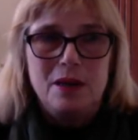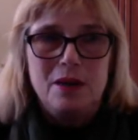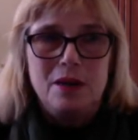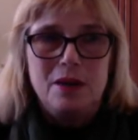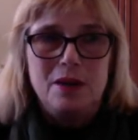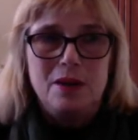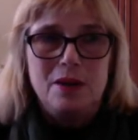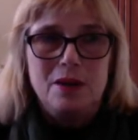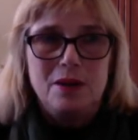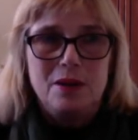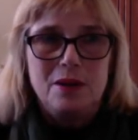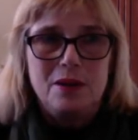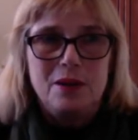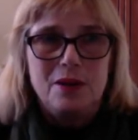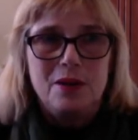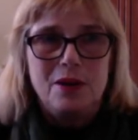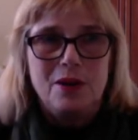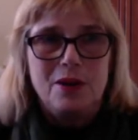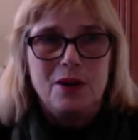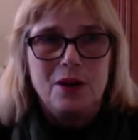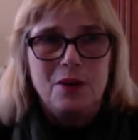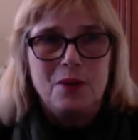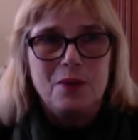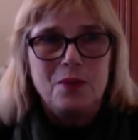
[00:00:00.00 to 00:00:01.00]
you
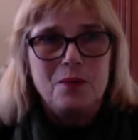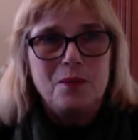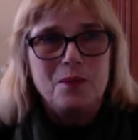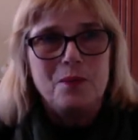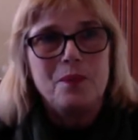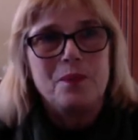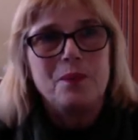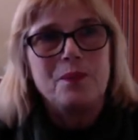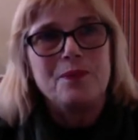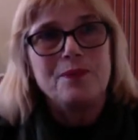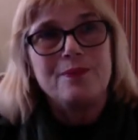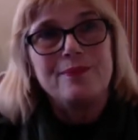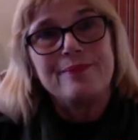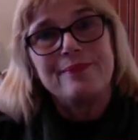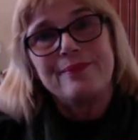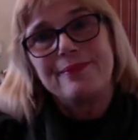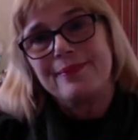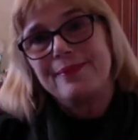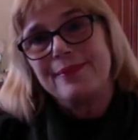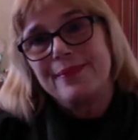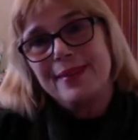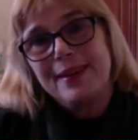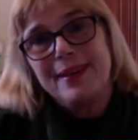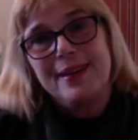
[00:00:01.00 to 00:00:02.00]
know,
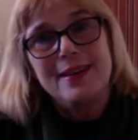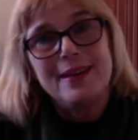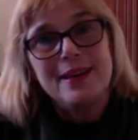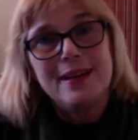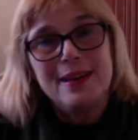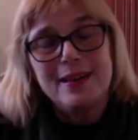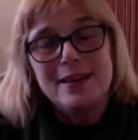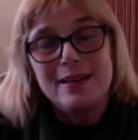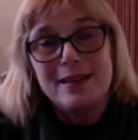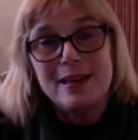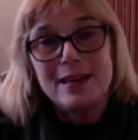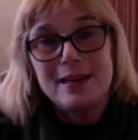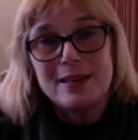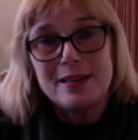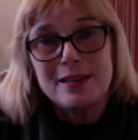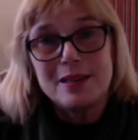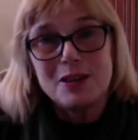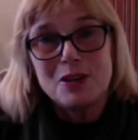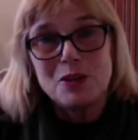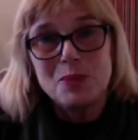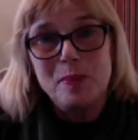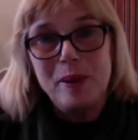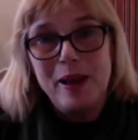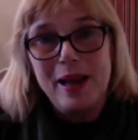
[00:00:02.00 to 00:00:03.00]
it does
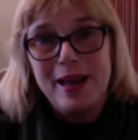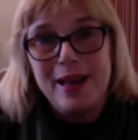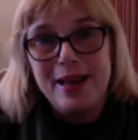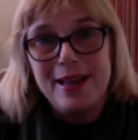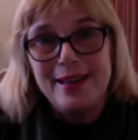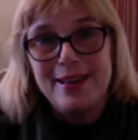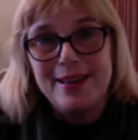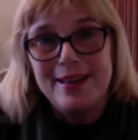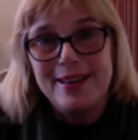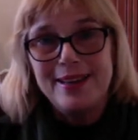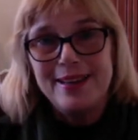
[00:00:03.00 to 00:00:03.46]
expand.